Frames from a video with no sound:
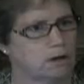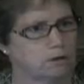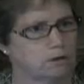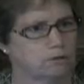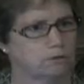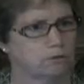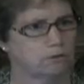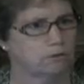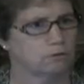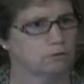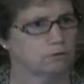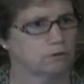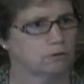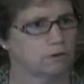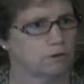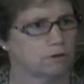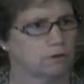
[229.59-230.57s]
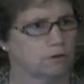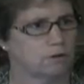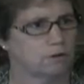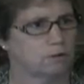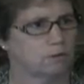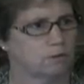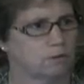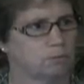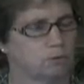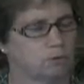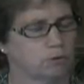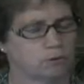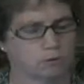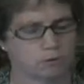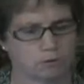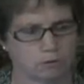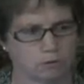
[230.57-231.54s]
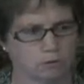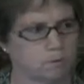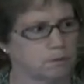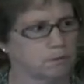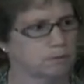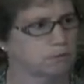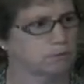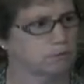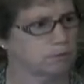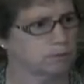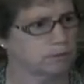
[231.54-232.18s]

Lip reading: And so there's a very important spiritual